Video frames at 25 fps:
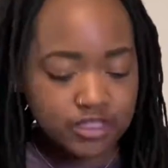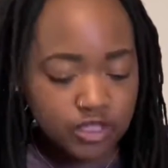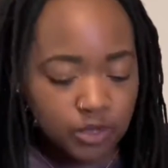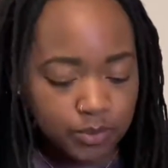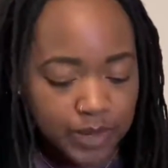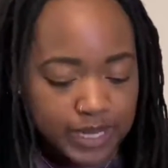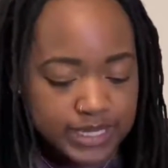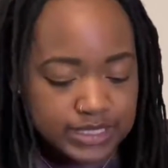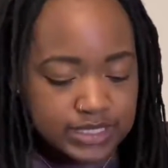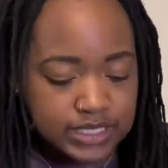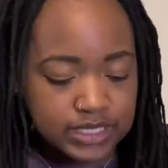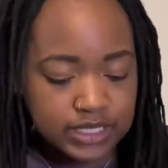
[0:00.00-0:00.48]

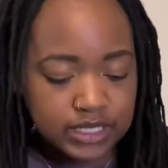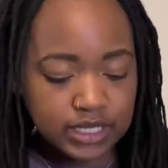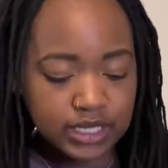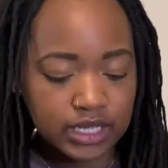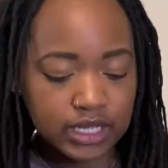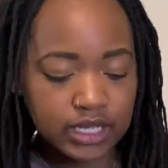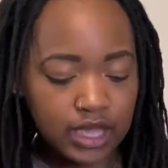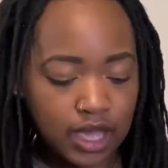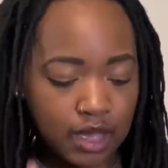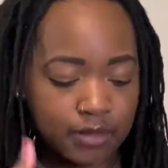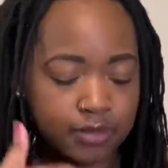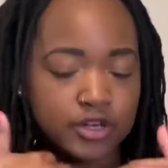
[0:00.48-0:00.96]

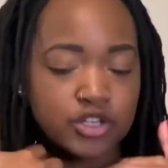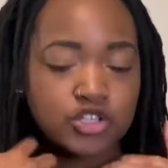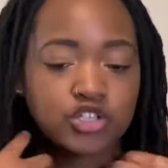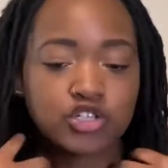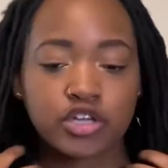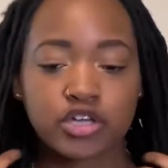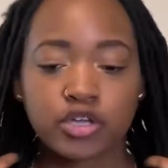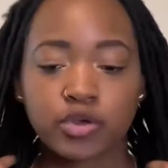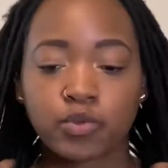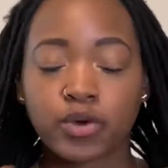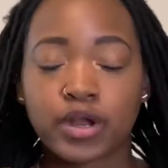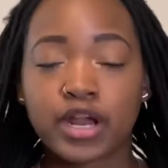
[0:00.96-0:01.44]
basically I'm going to show
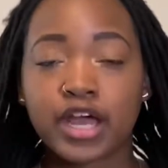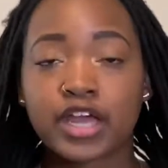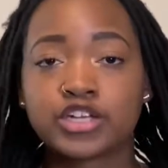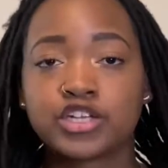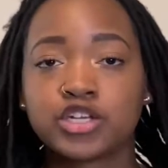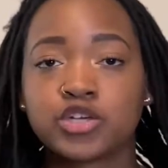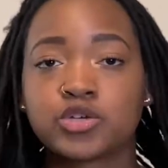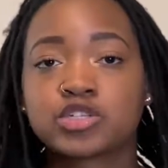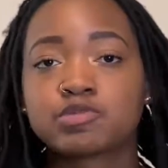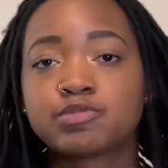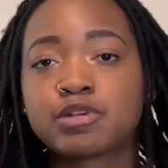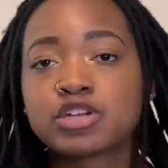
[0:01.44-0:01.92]
you what I
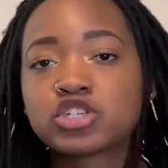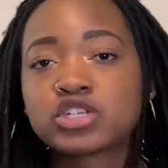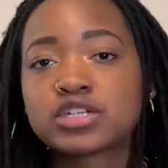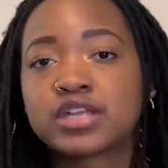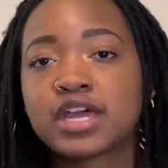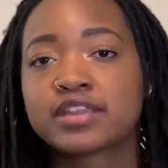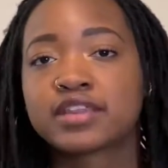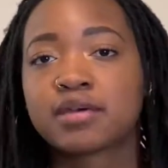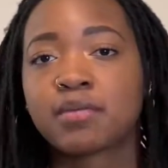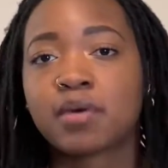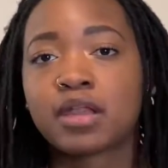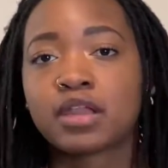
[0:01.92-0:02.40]
do, especially now
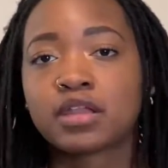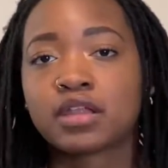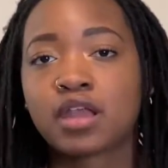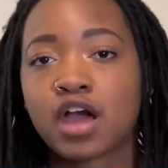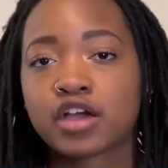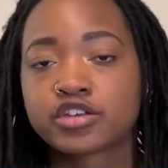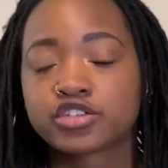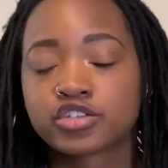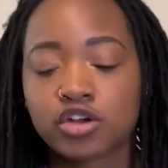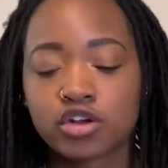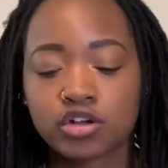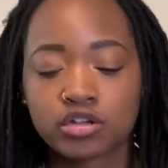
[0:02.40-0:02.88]
that my
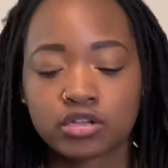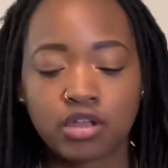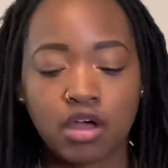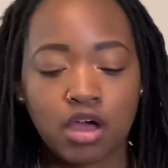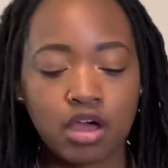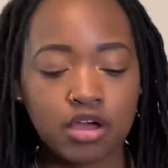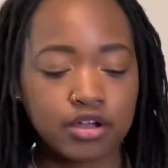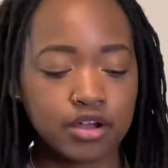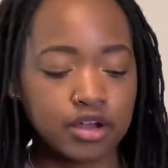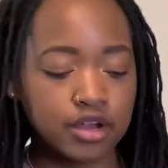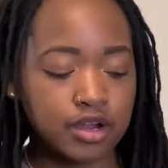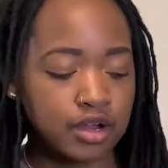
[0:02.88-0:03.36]
locks are
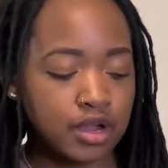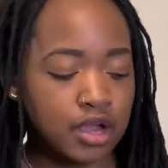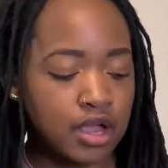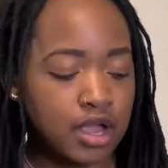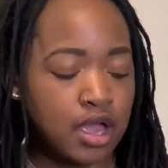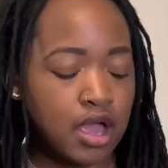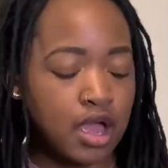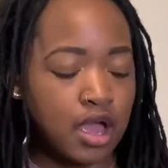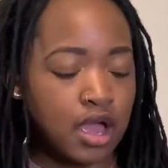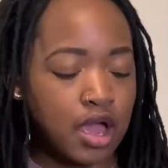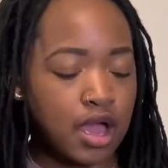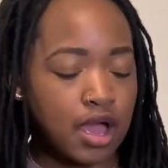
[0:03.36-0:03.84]
longer,
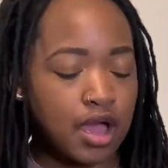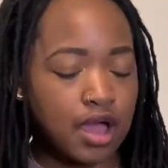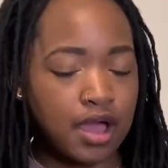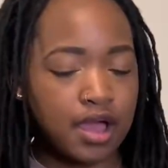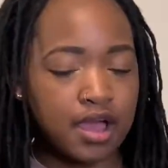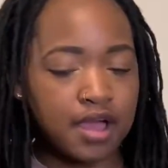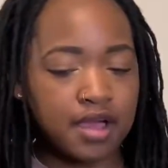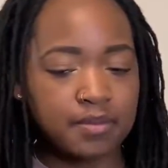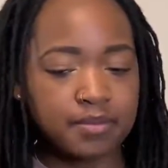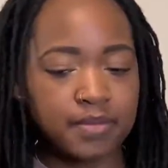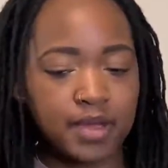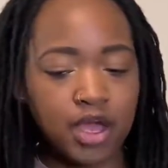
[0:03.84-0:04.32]

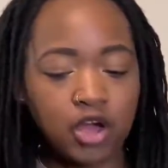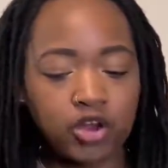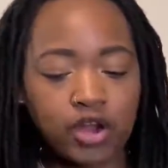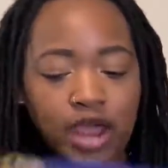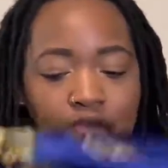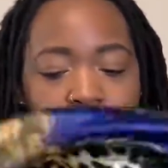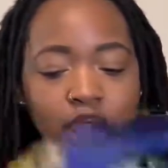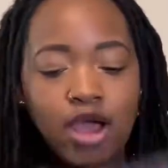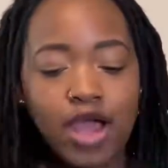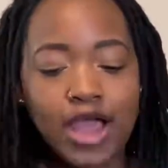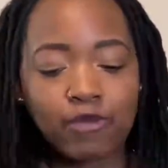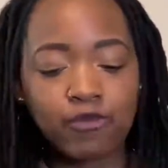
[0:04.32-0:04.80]
on
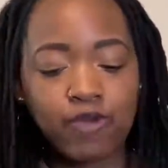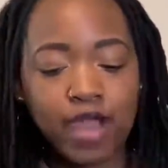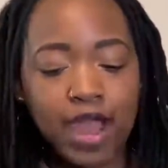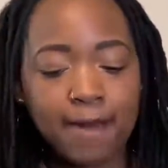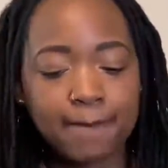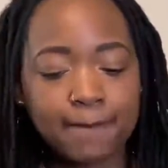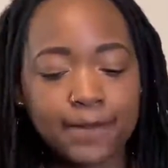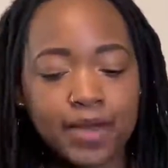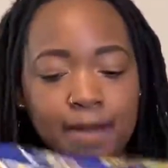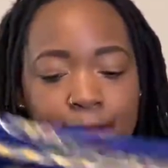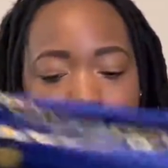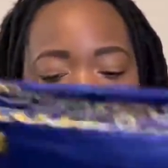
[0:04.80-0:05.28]
how I
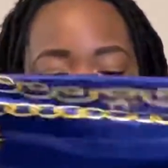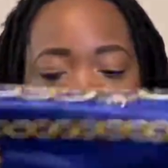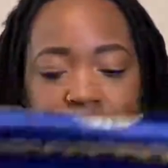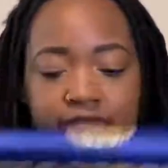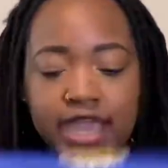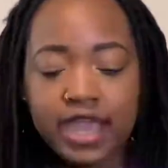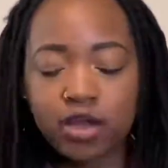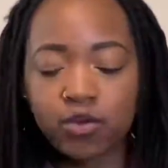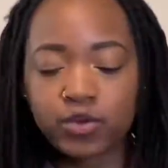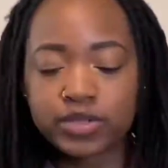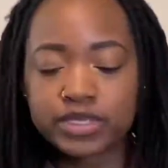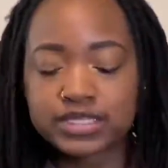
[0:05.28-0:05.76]
wrap my
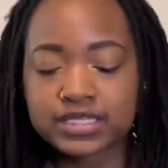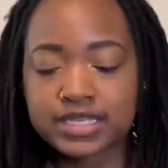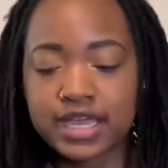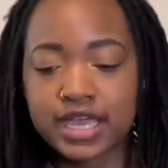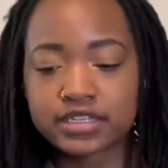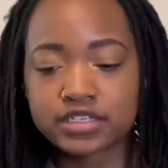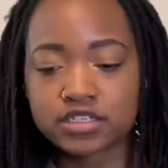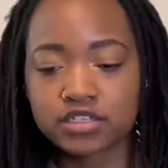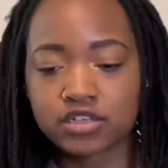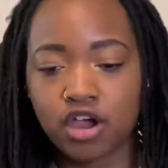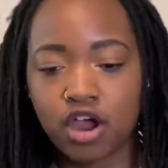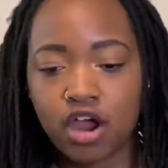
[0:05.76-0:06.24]
hair with a satin
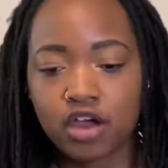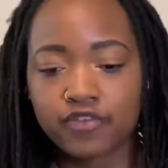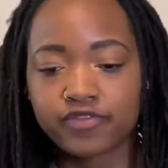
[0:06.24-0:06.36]
scarf.